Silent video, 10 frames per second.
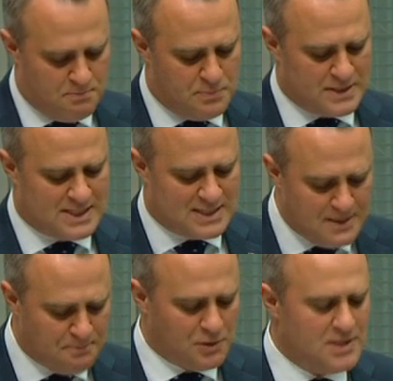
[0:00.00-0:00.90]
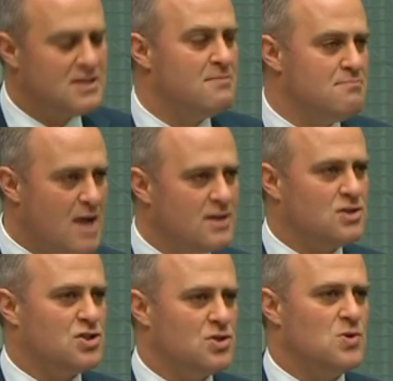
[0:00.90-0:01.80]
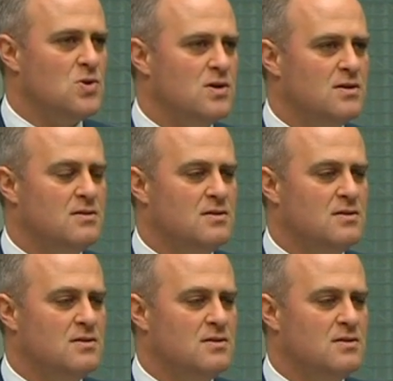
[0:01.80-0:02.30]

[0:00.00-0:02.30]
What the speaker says: but simply to make sure